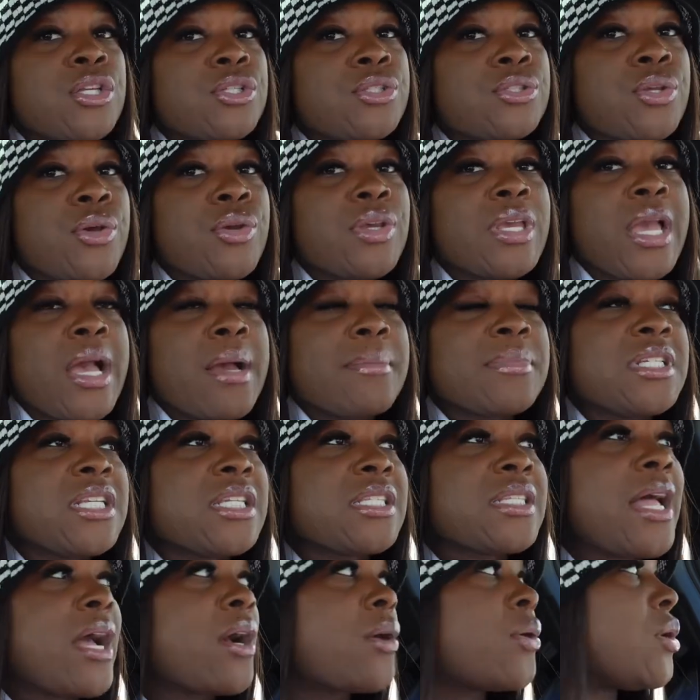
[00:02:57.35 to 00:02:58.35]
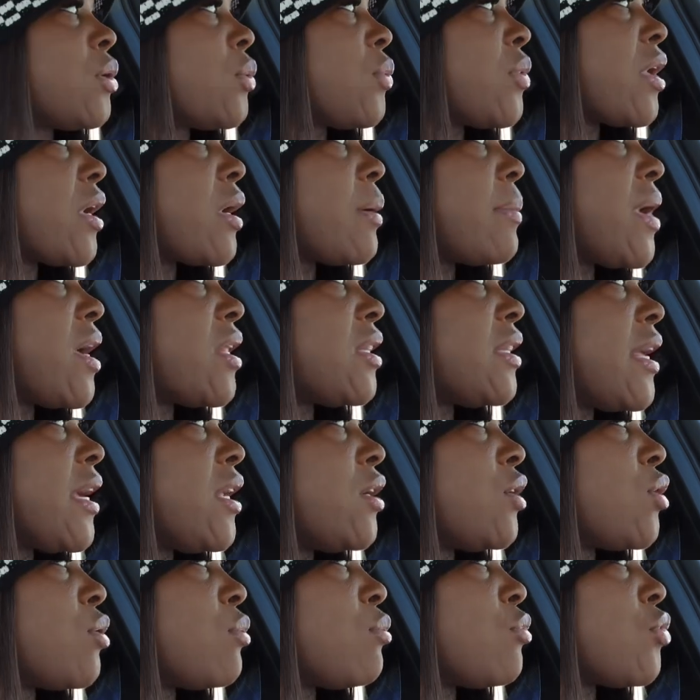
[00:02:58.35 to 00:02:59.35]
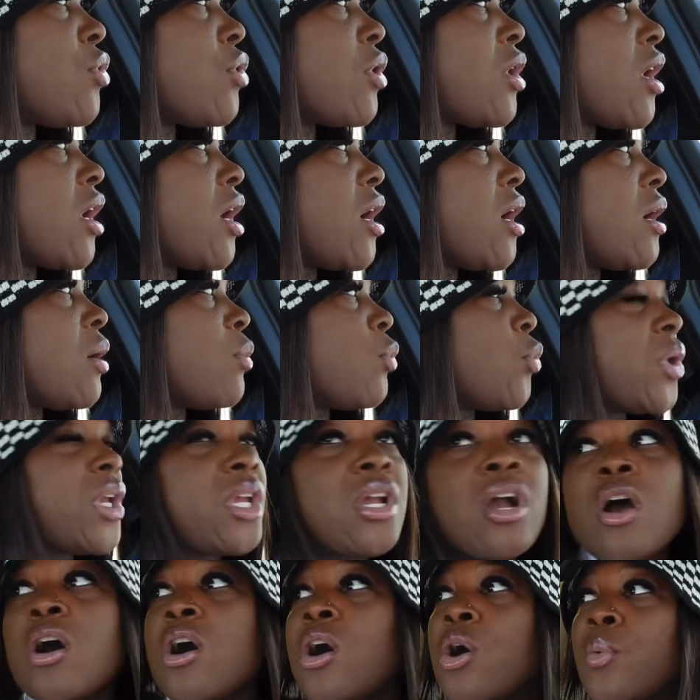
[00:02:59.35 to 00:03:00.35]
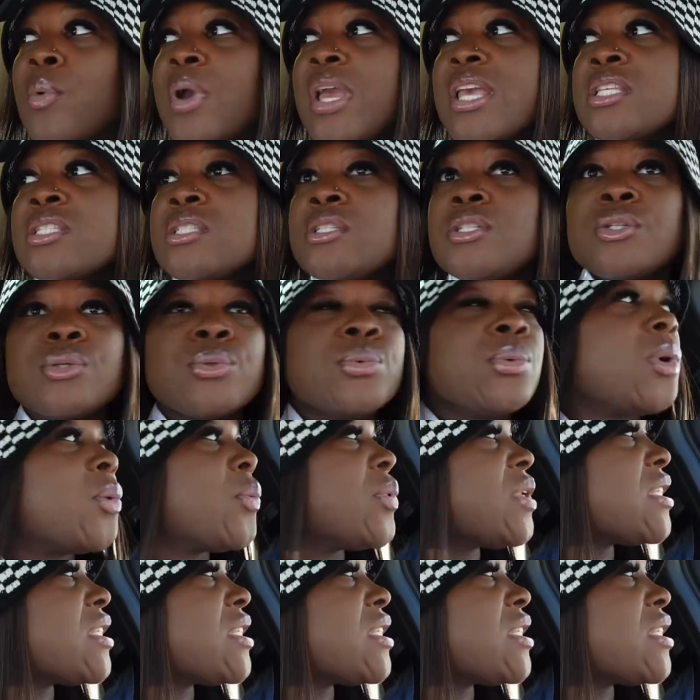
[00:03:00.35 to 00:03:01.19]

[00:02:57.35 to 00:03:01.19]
So yeah, I'm just not going to worry about that no more. We always do what we